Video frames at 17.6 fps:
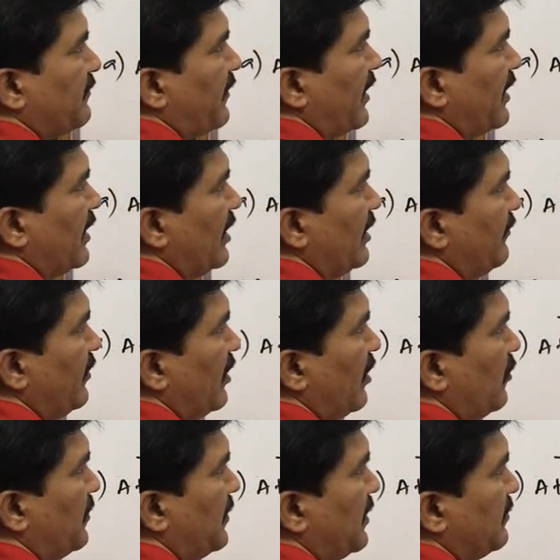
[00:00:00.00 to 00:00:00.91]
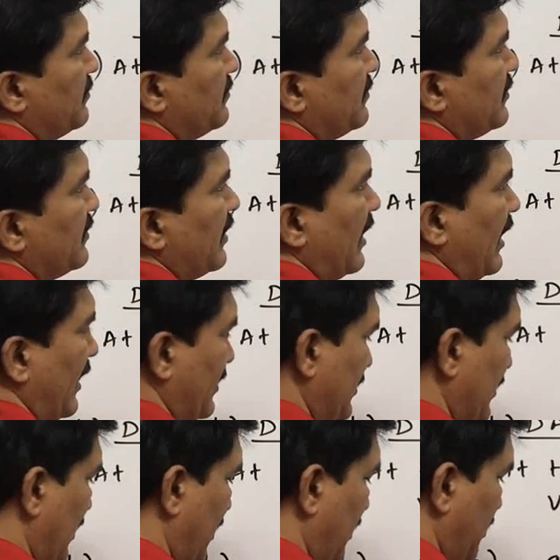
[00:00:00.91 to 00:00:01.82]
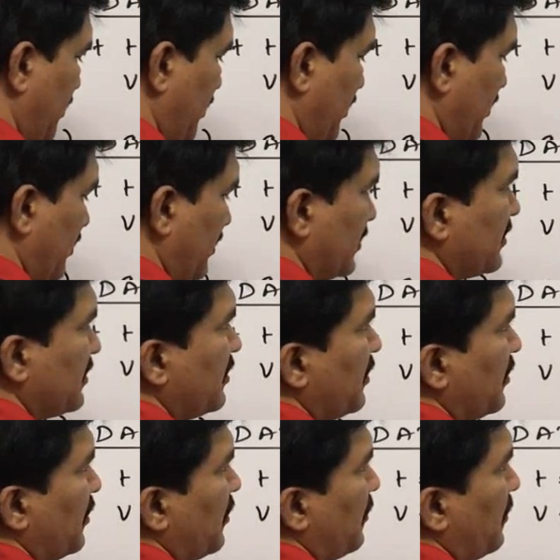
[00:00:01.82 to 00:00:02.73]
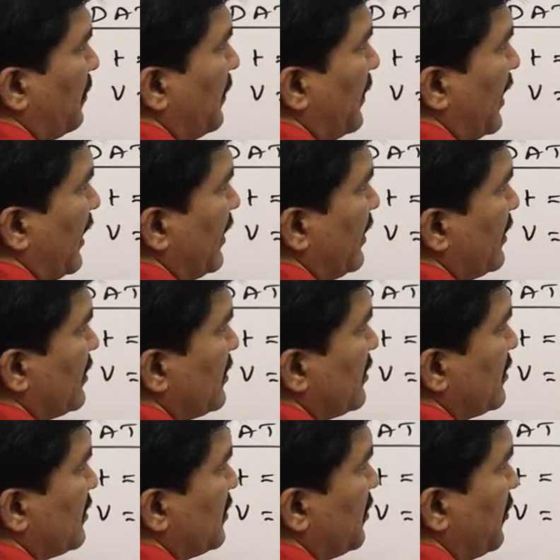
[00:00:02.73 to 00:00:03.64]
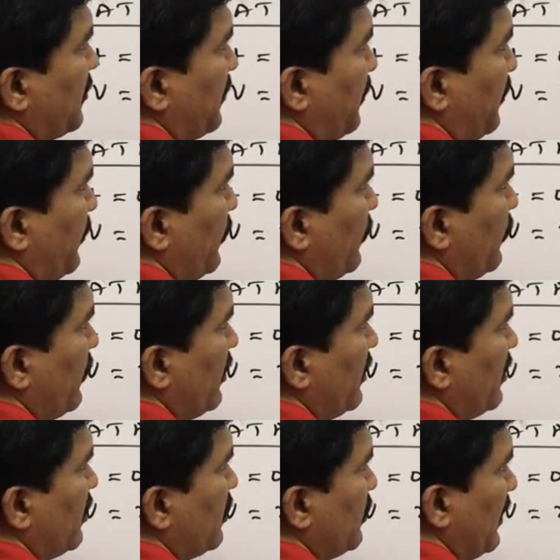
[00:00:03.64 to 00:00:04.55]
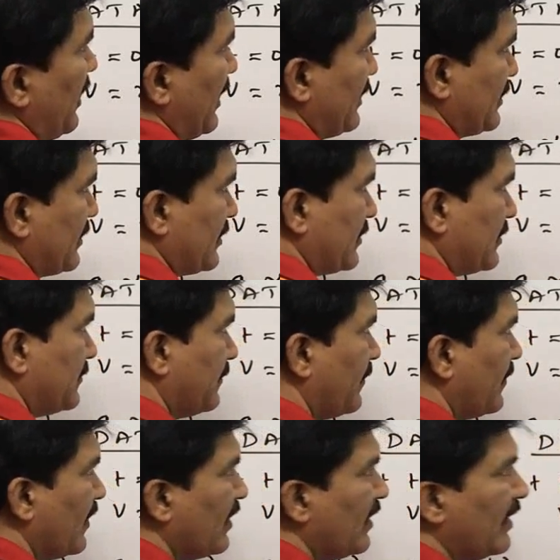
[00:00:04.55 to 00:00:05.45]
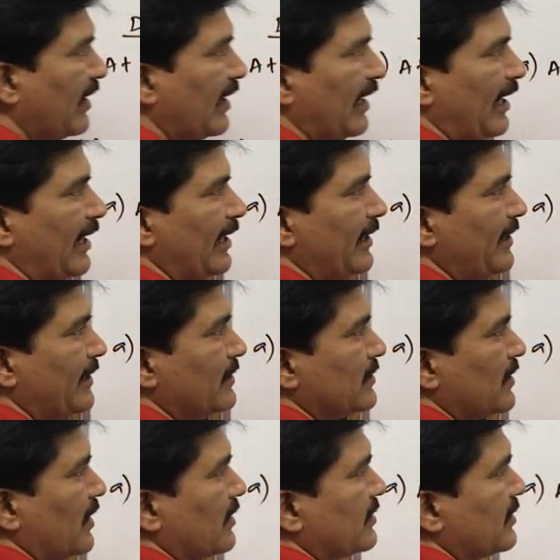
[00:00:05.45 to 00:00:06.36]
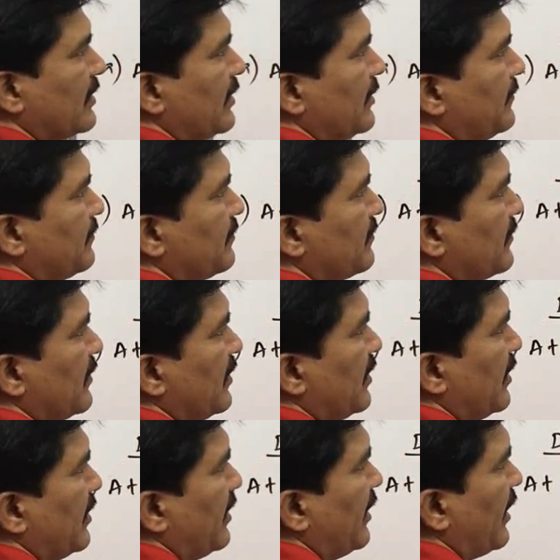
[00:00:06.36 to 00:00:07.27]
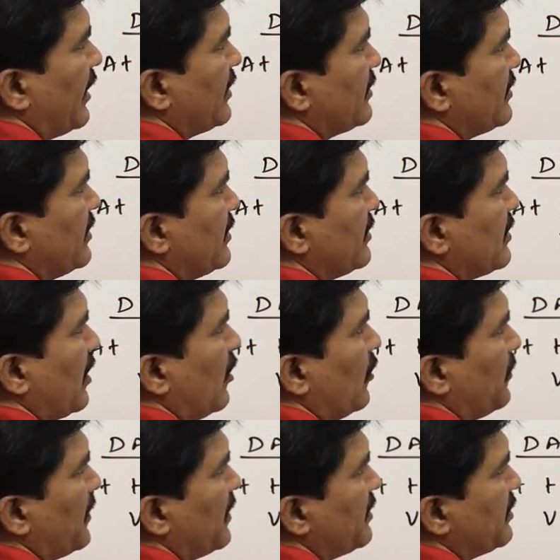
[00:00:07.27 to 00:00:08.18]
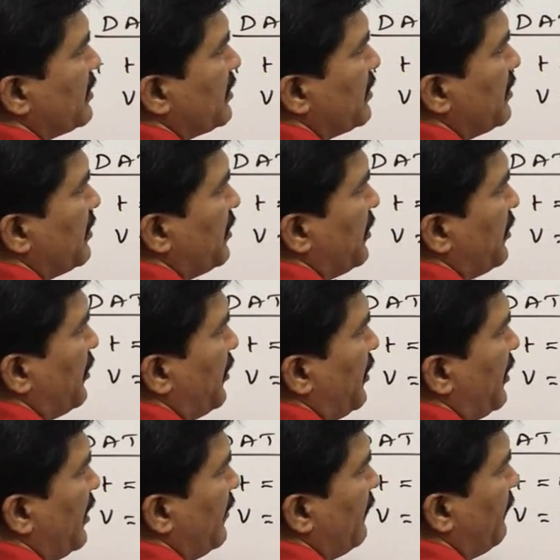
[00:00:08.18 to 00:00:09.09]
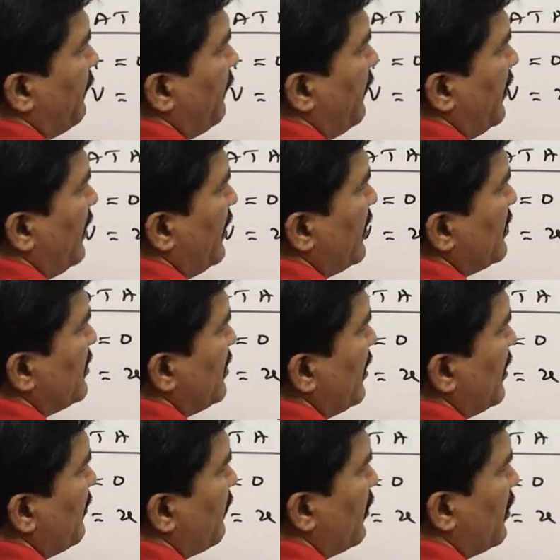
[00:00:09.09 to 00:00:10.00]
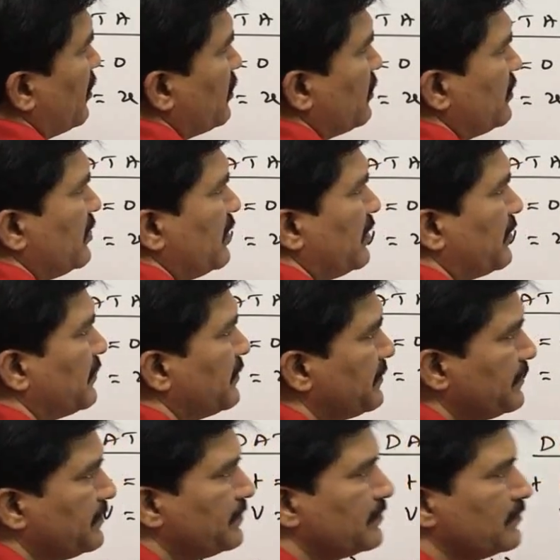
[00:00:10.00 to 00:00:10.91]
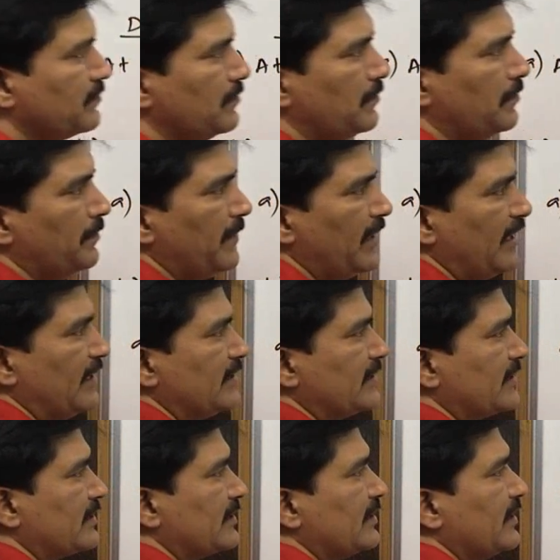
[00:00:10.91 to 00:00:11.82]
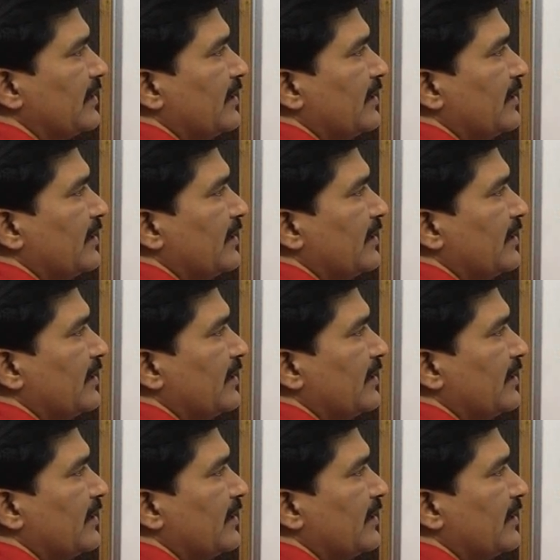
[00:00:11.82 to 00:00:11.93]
Finally we have acceleration is minus mu into x, and he is asking x is how much if v is equal to 0, means